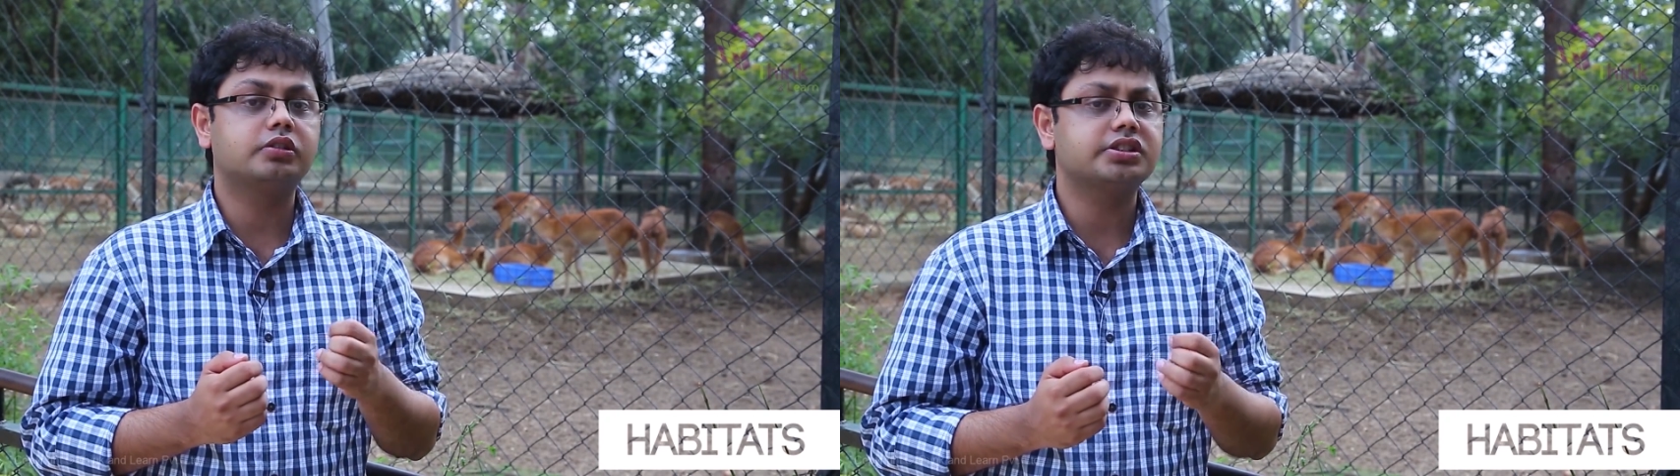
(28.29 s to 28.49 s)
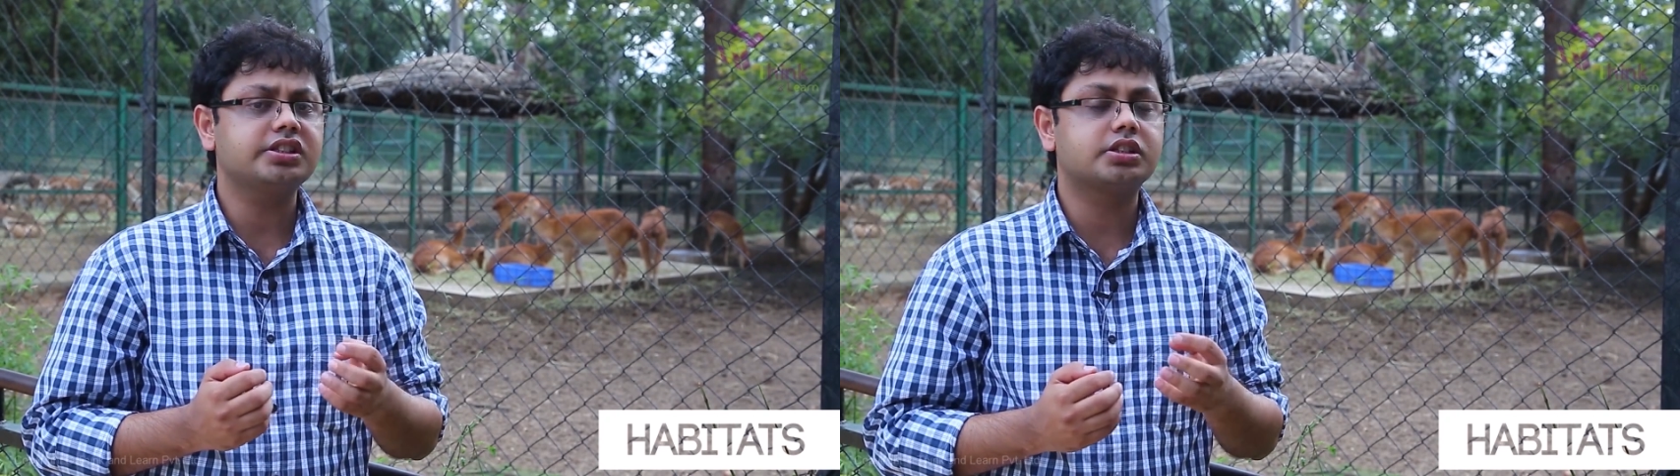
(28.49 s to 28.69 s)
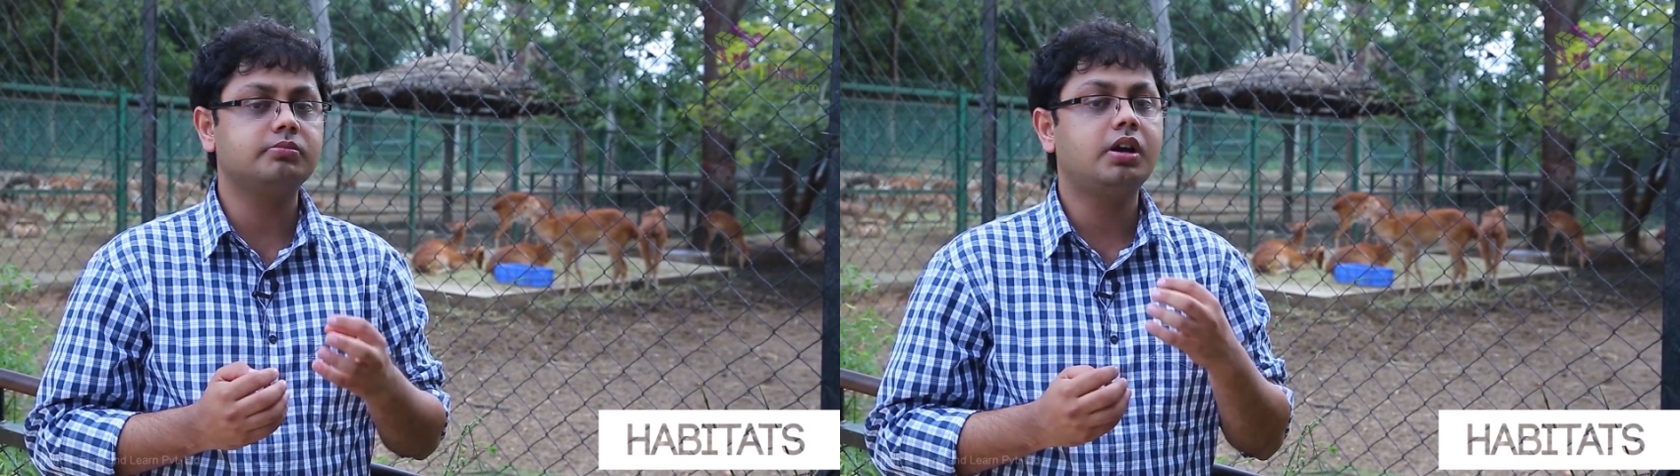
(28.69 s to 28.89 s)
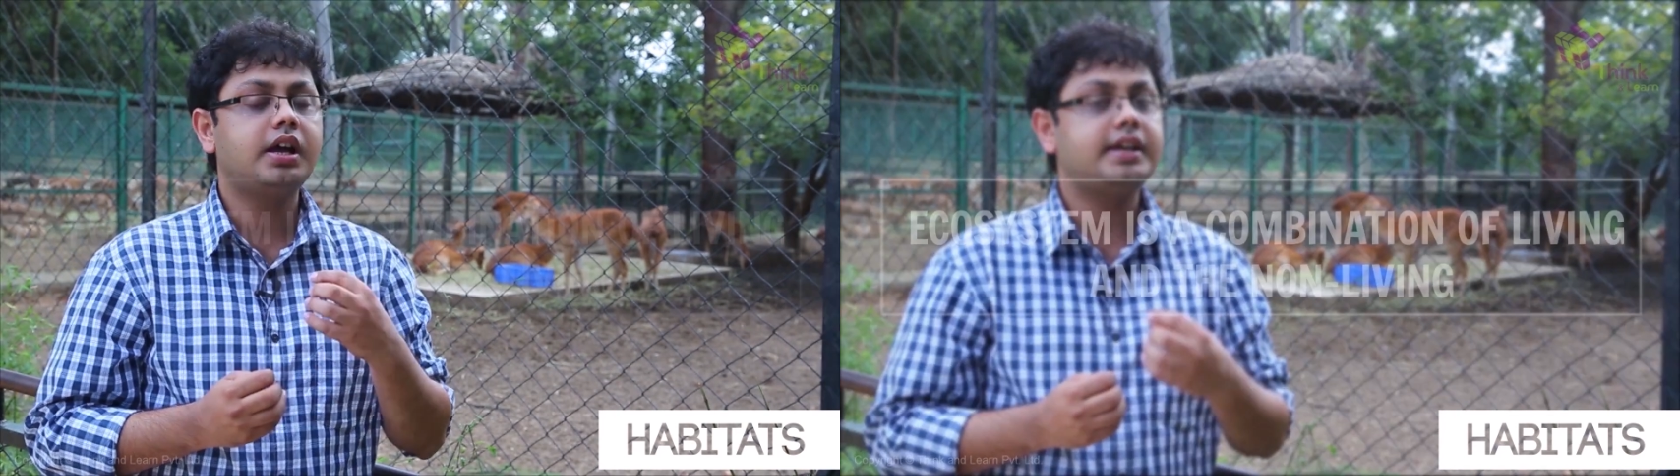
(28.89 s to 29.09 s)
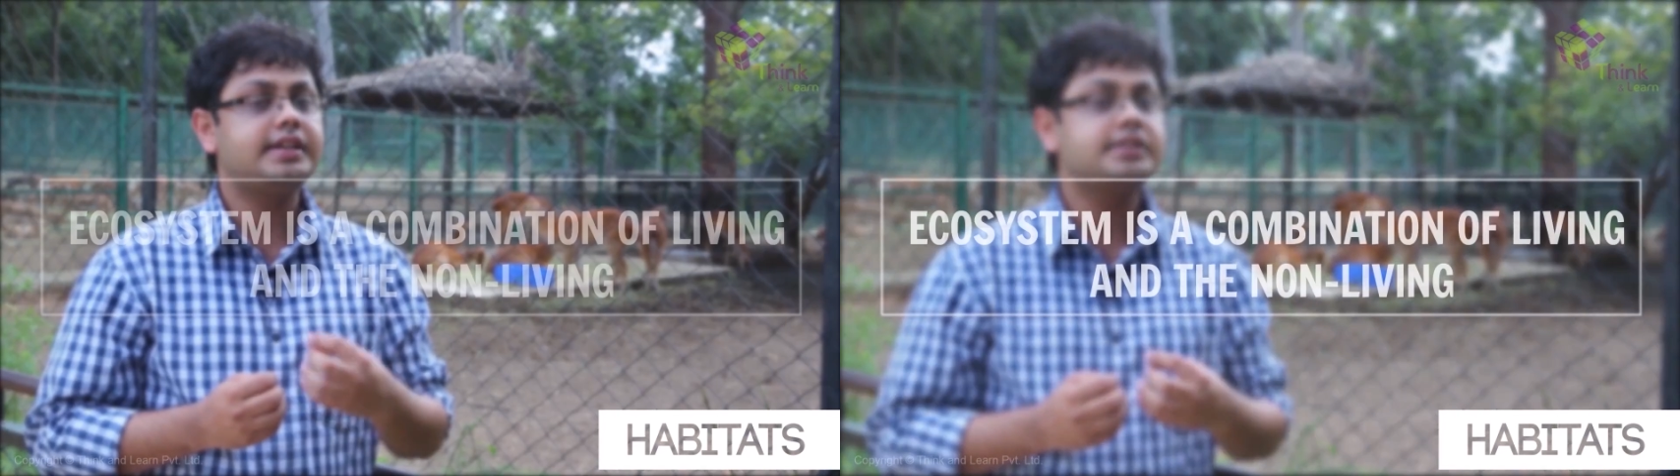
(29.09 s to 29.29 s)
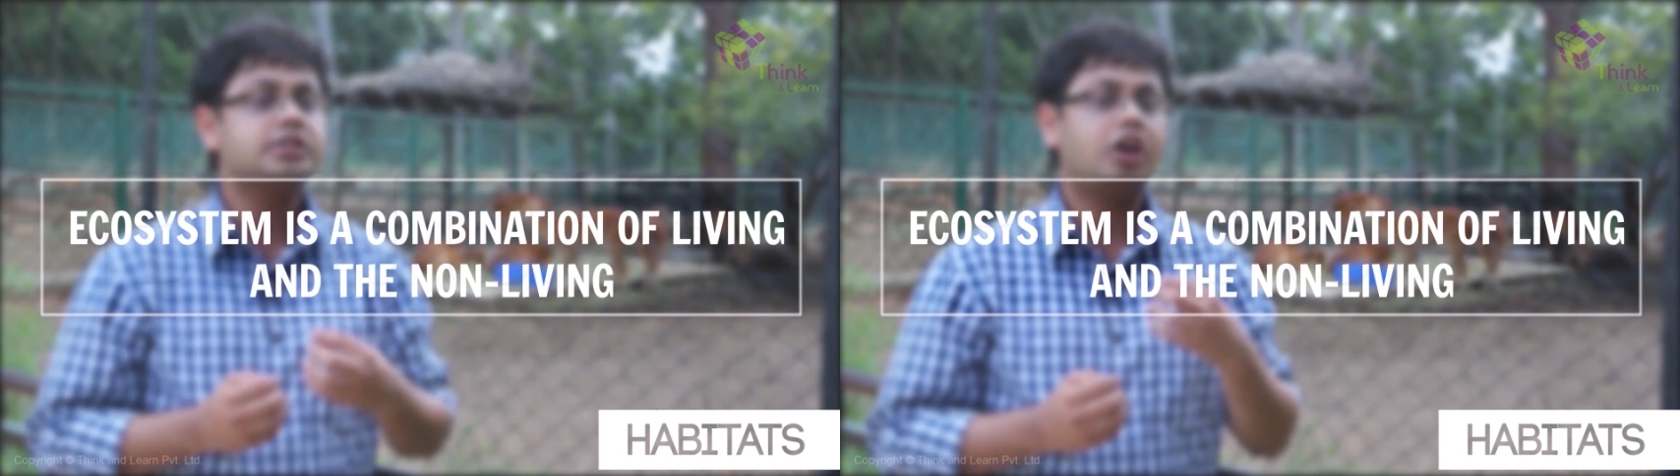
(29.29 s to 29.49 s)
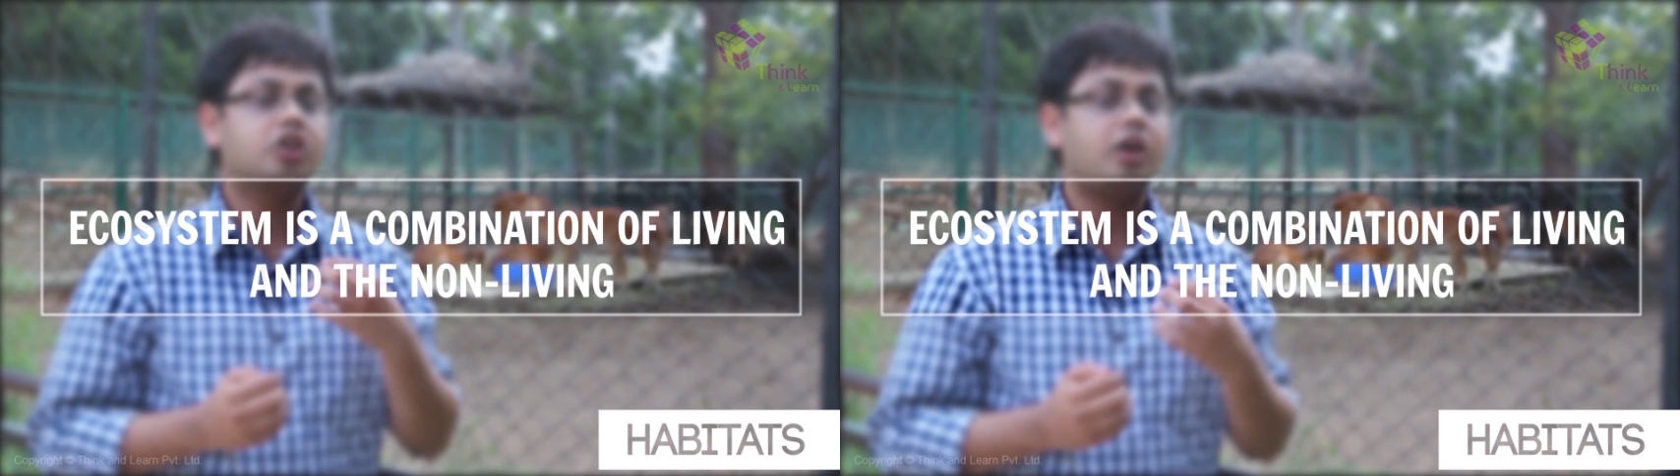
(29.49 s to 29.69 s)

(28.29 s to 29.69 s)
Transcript: Ecosystem is